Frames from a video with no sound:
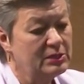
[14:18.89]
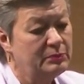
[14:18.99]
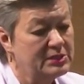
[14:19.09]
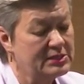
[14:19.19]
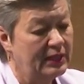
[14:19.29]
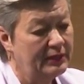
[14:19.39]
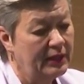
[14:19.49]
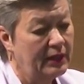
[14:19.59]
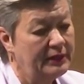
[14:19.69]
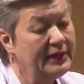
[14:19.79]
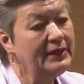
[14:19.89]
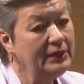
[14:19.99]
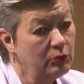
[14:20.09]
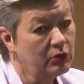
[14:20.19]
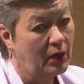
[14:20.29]
let me say that the
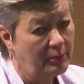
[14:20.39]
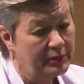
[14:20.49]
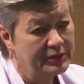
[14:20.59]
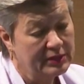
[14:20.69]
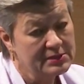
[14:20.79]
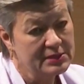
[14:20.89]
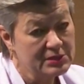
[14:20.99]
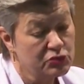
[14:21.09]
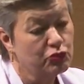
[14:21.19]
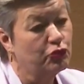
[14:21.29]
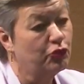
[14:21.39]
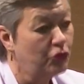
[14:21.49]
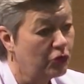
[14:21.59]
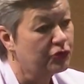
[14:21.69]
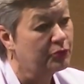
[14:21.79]
EU competence is
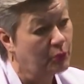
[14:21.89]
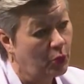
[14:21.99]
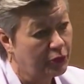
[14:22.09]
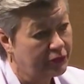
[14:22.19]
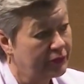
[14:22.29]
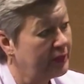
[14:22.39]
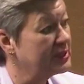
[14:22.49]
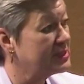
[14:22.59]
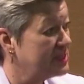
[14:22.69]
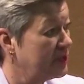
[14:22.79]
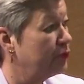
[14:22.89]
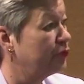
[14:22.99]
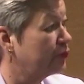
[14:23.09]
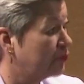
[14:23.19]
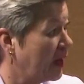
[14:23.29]
cross-border and
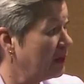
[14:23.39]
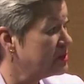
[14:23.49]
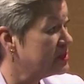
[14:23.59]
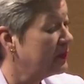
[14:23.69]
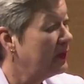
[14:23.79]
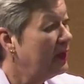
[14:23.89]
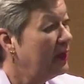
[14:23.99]
serious crimes.